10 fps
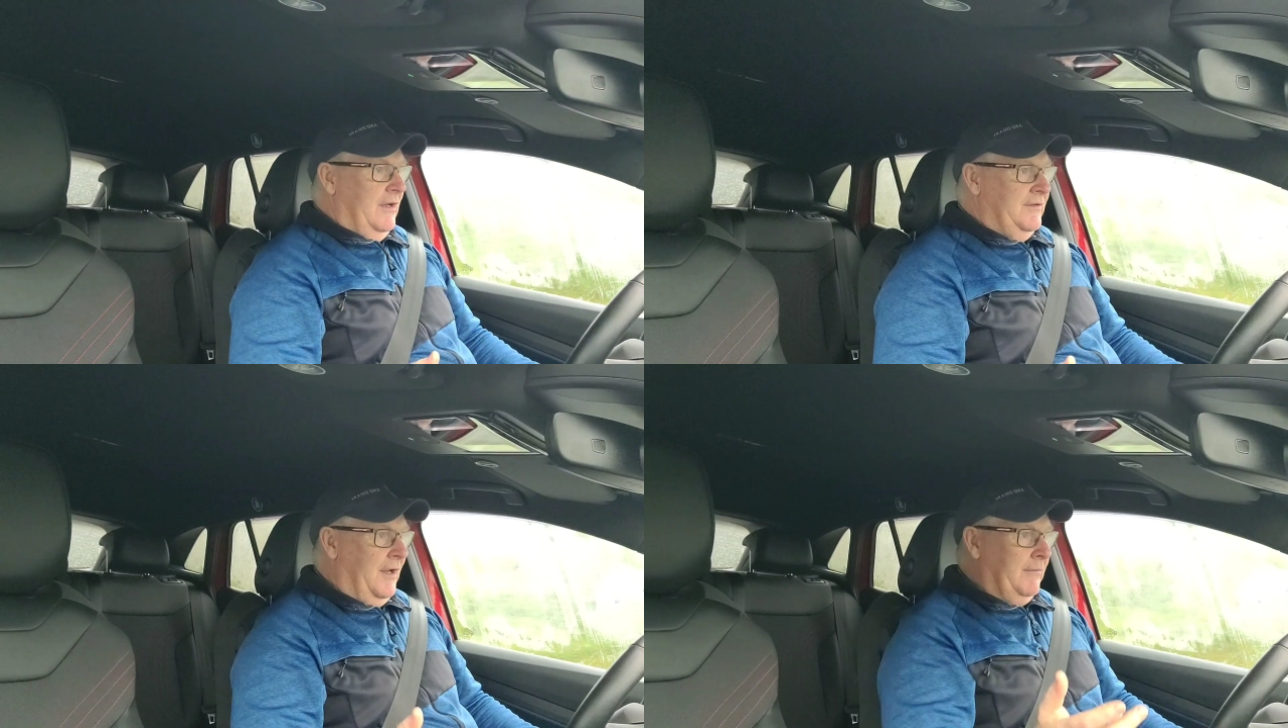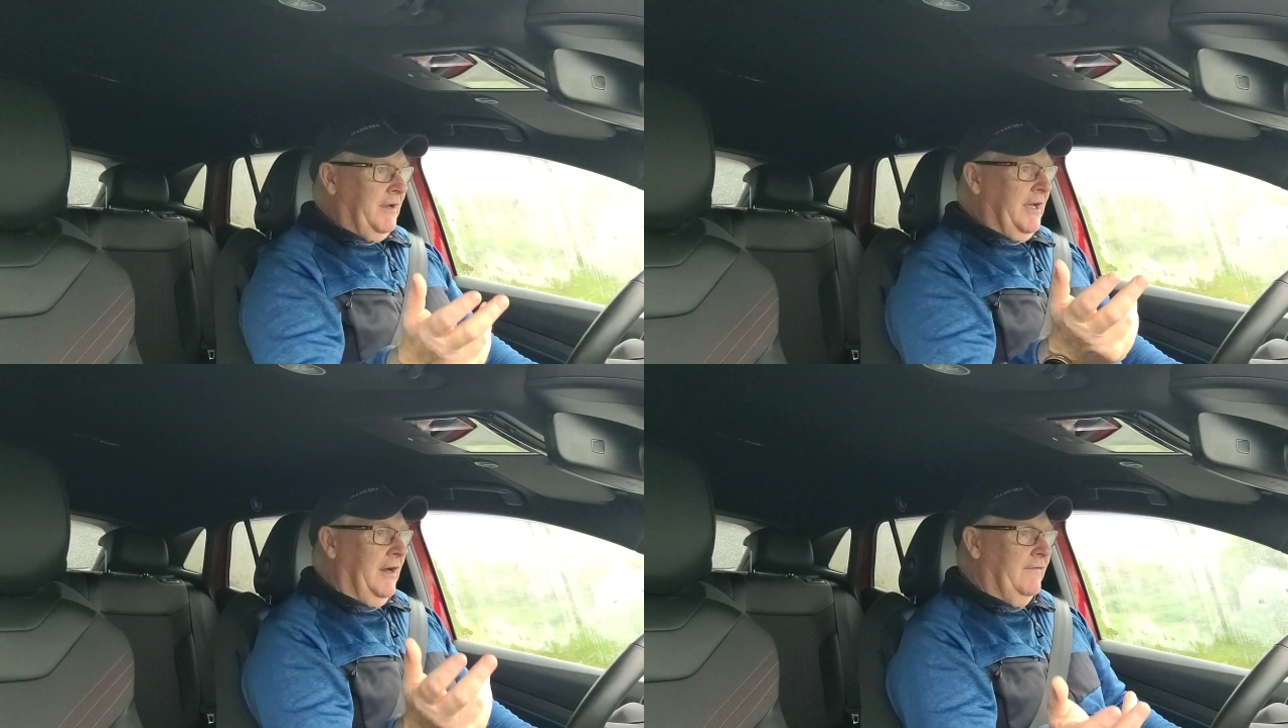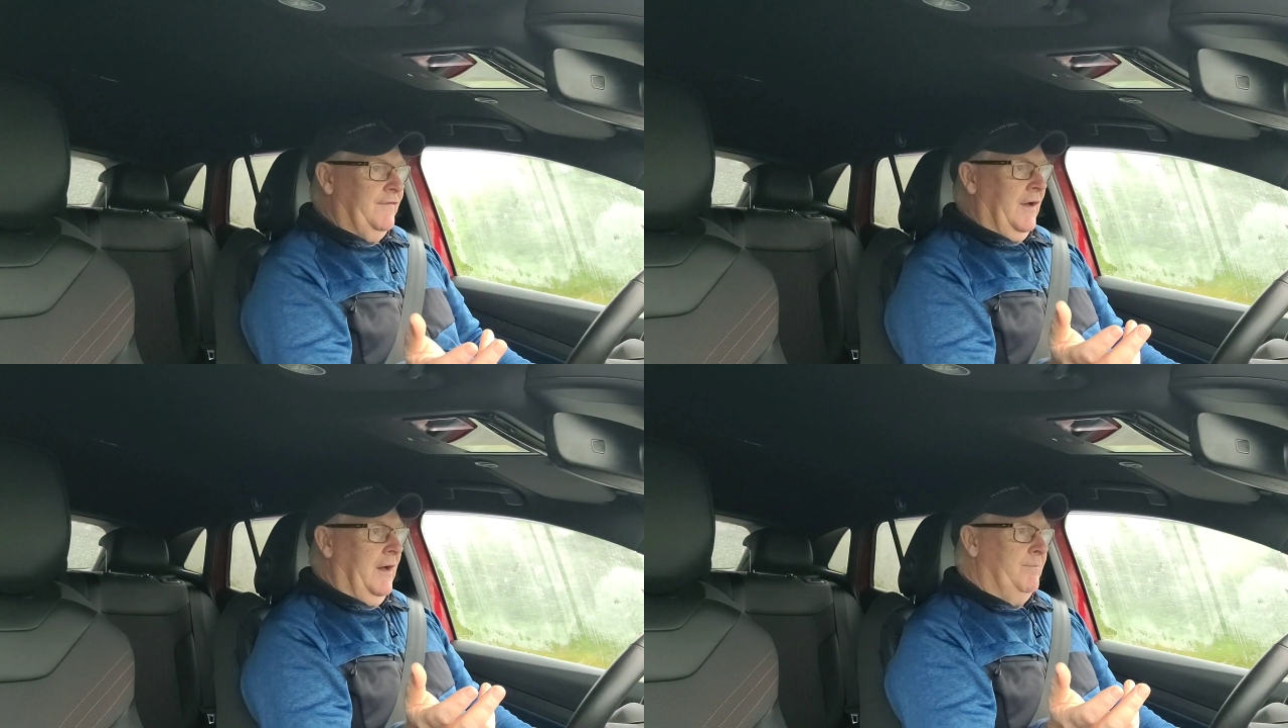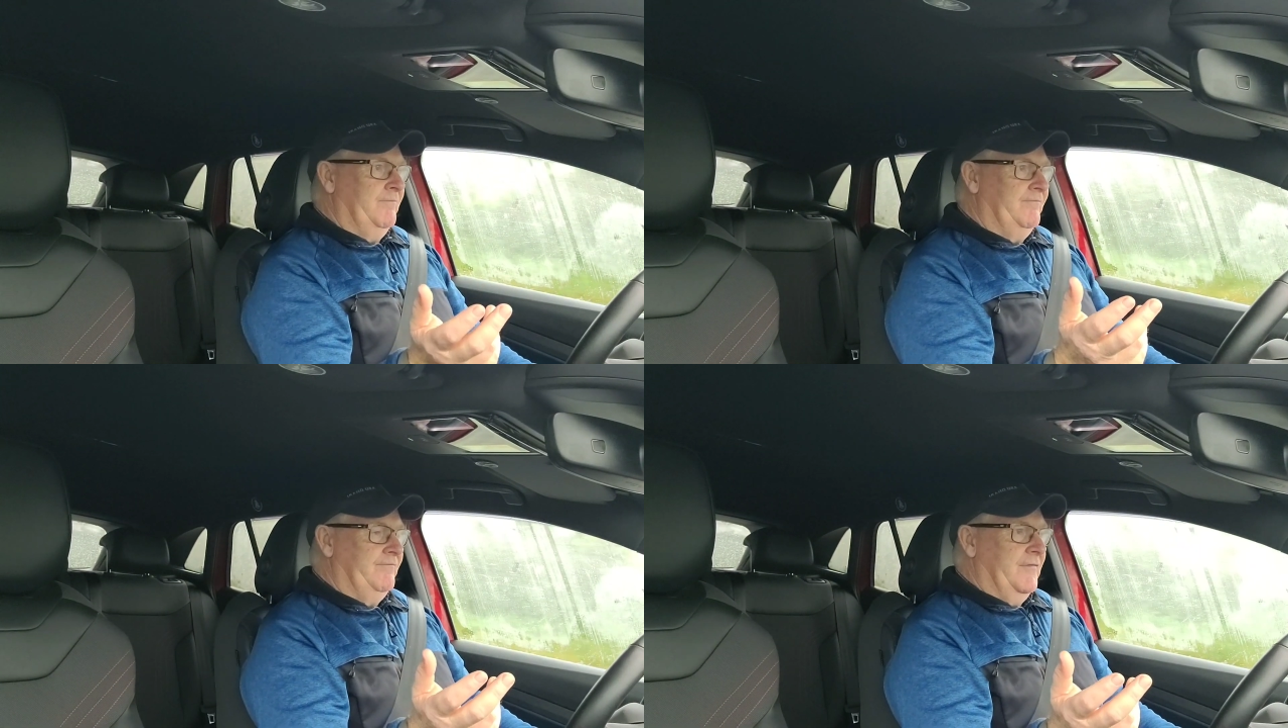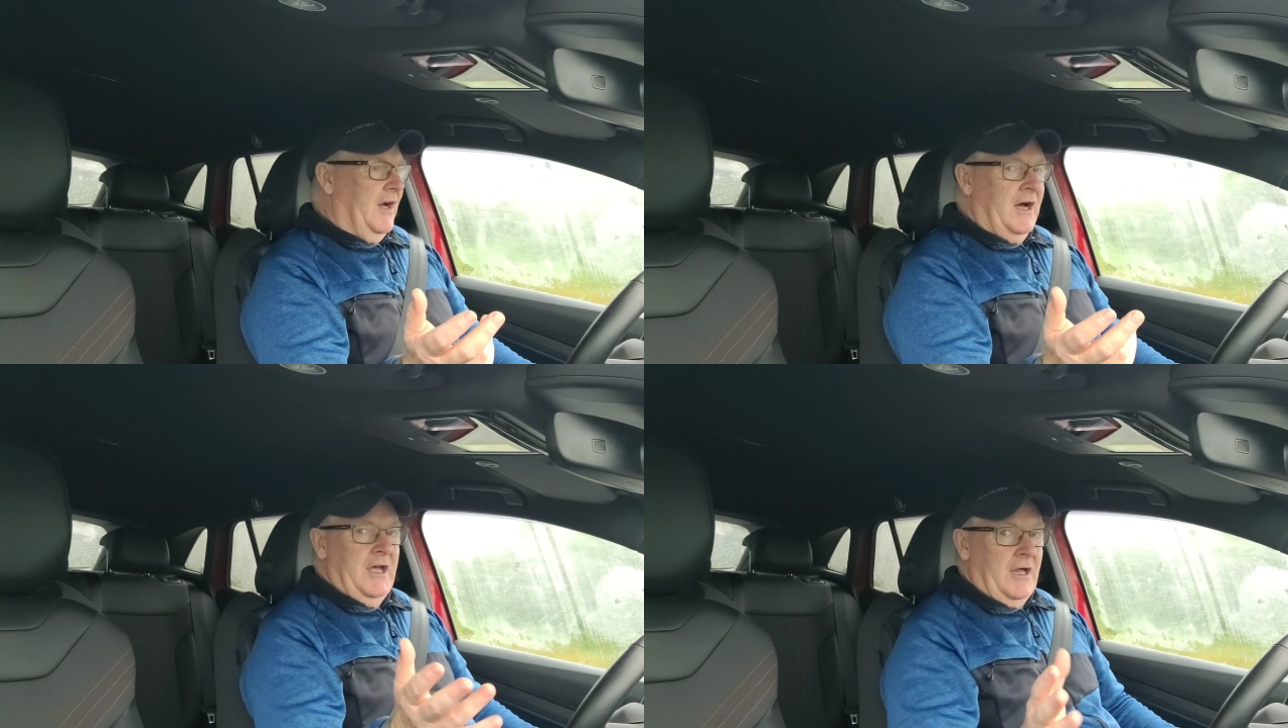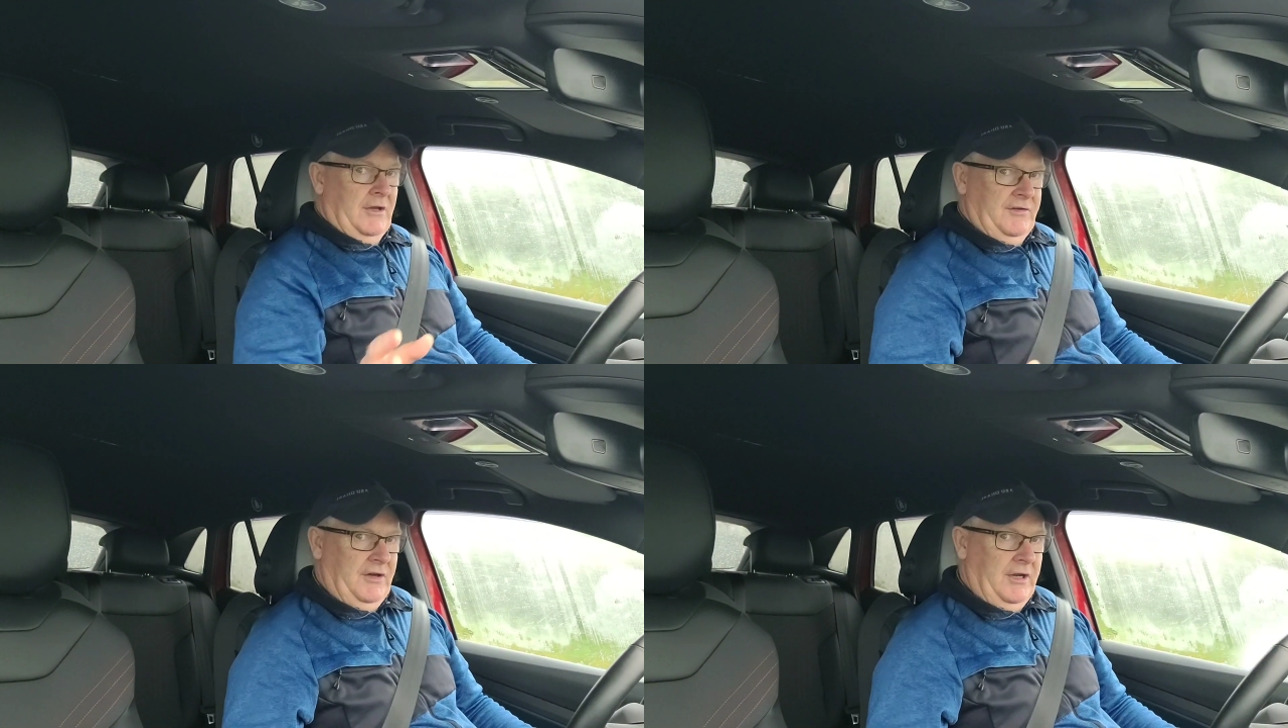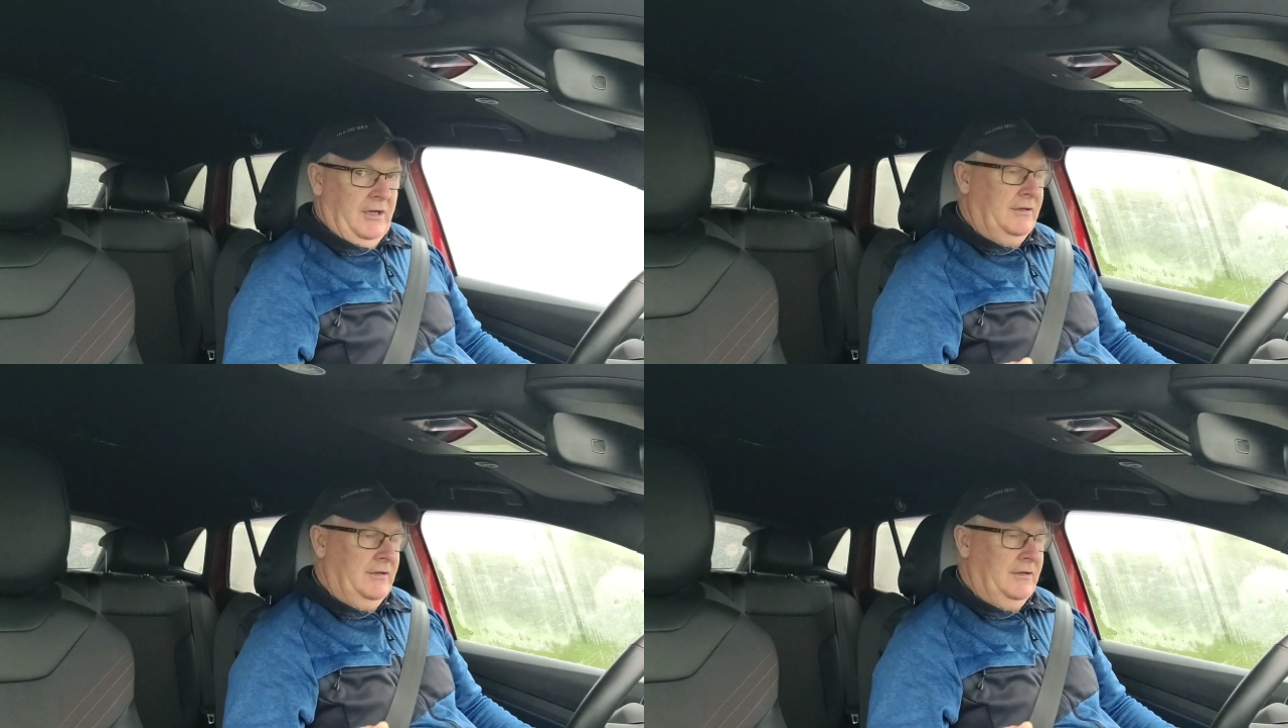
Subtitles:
Then we have Ionity,